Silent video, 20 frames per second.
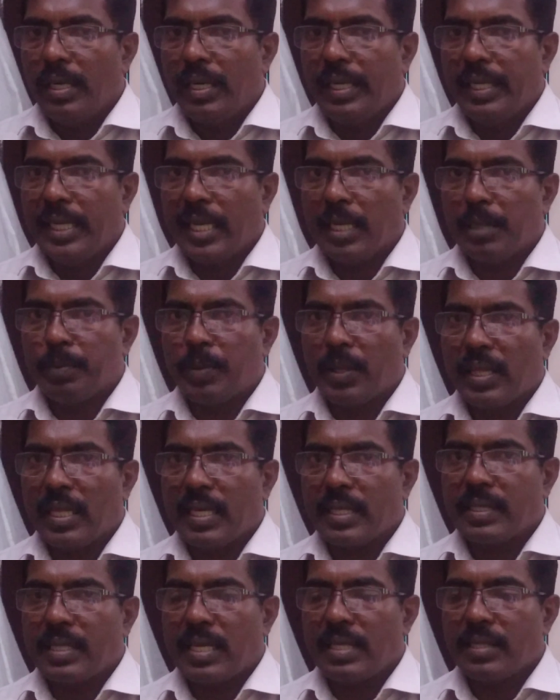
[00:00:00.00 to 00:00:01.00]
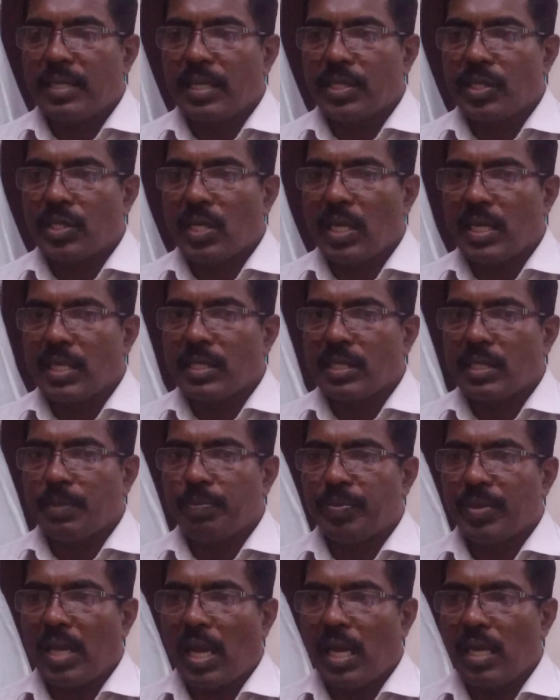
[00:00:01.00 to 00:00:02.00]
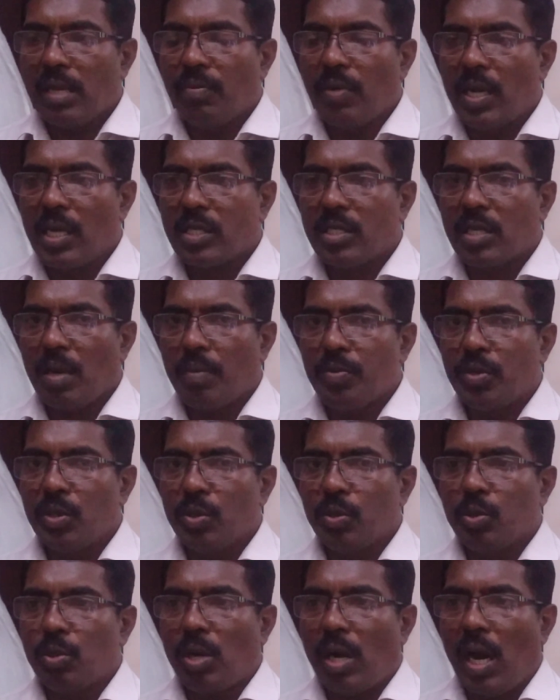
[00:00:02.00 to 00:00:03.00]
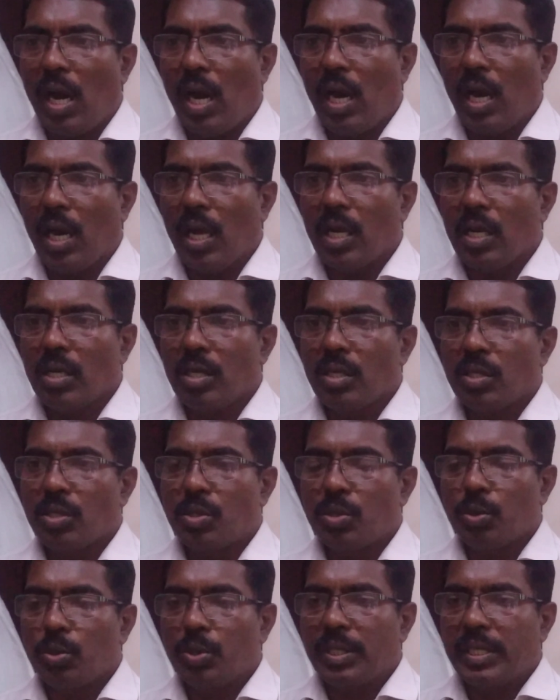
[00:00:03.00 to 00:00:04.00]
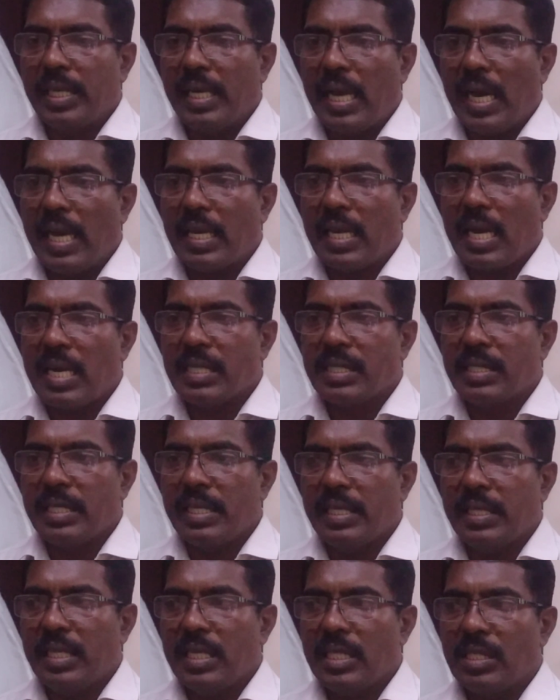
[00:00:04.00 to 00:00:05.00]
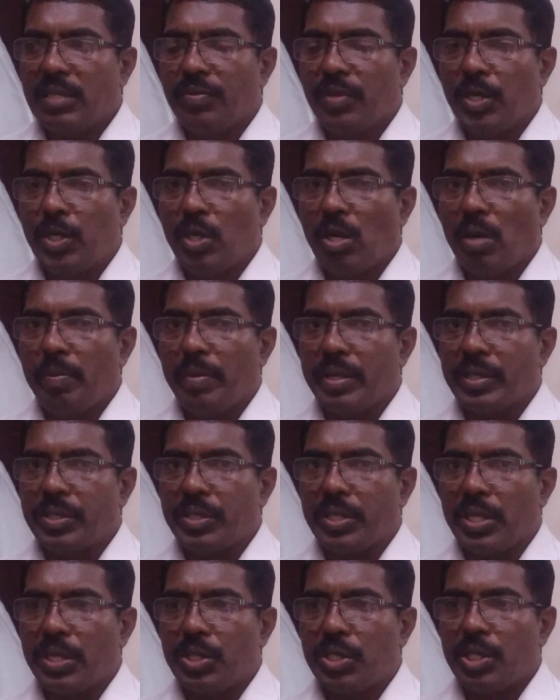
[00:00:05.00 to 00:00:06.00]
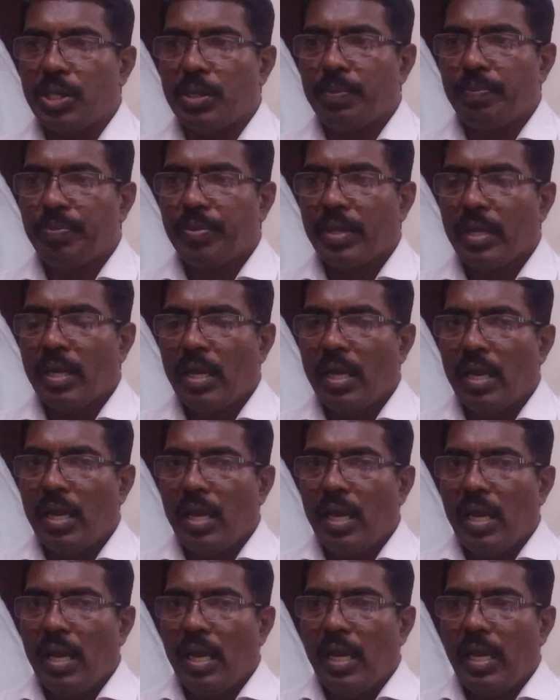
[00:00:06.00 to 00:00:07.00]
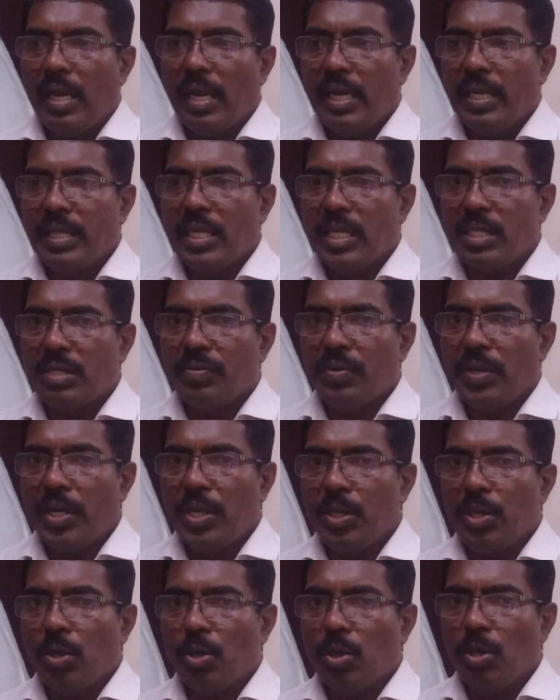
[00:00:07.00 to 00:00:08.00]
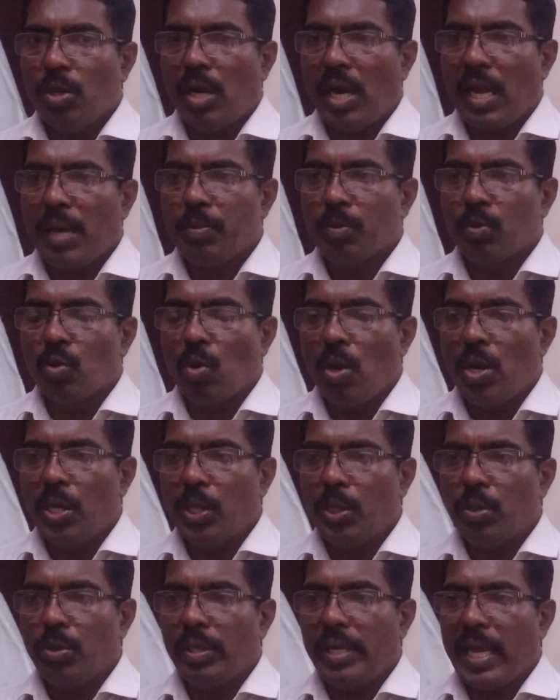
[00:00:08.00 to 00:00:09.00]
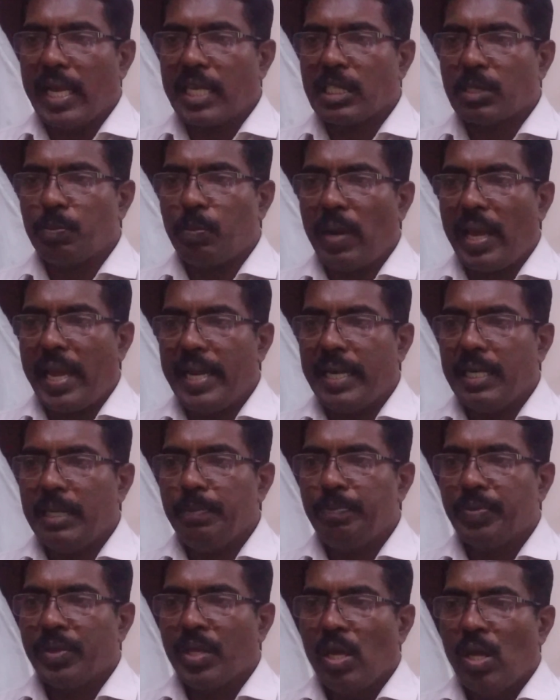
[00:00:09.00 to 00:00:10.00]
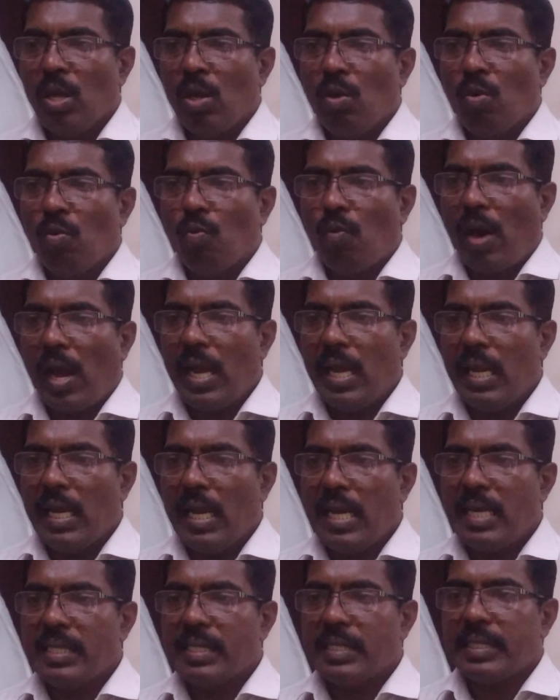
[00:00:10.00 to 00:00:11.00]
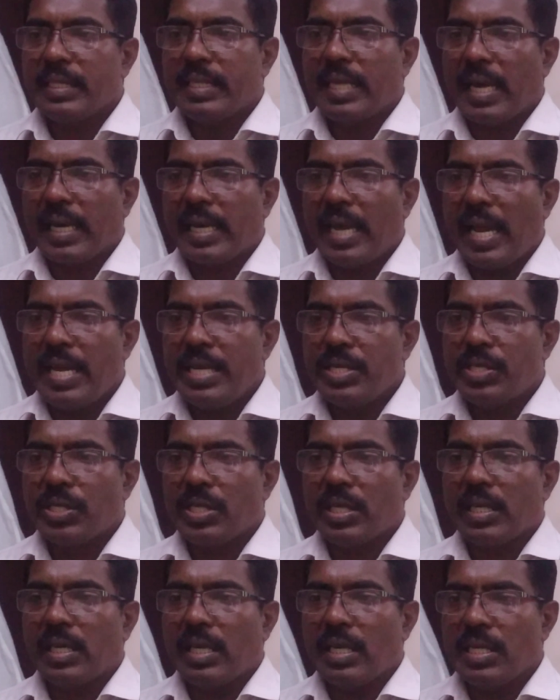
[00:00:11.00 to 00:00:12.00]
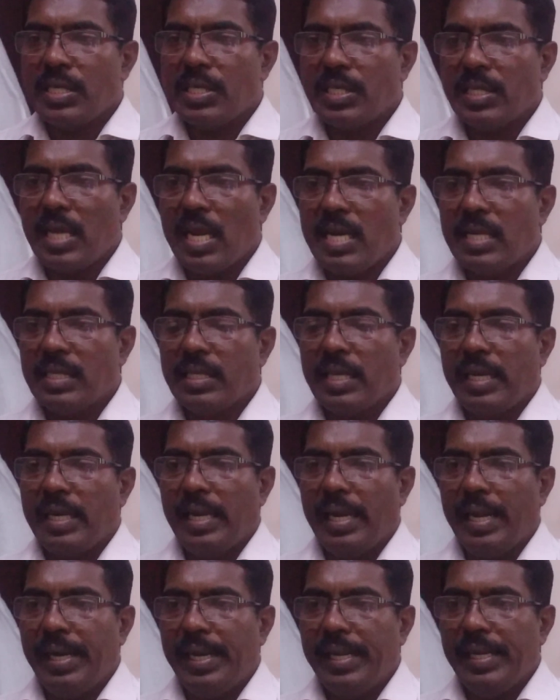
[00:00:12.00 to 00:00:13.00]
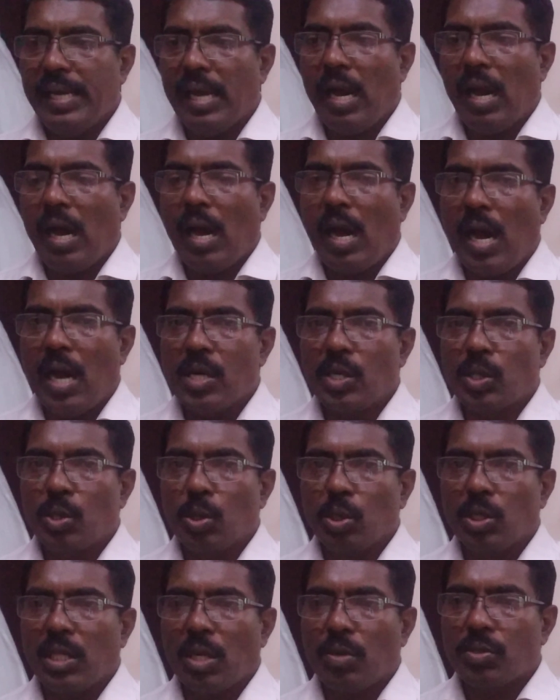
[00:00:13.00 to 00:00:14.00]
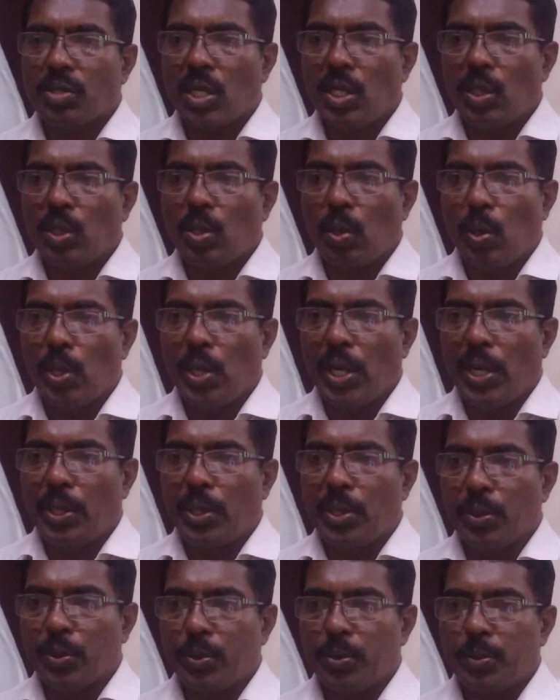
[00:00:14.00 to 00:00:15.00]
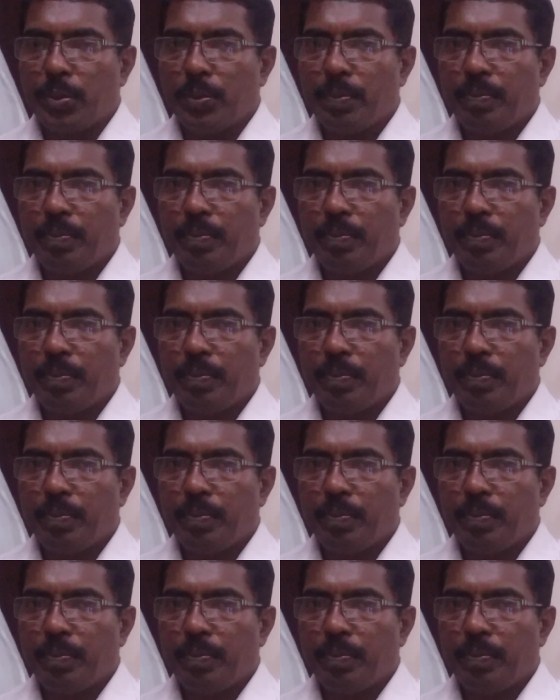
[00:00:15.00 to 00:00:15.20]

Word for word: Dear brothers and sisters, I welcome you all to hear and see this video message. In this video, I am going to explain violence against Christians in India on 2022.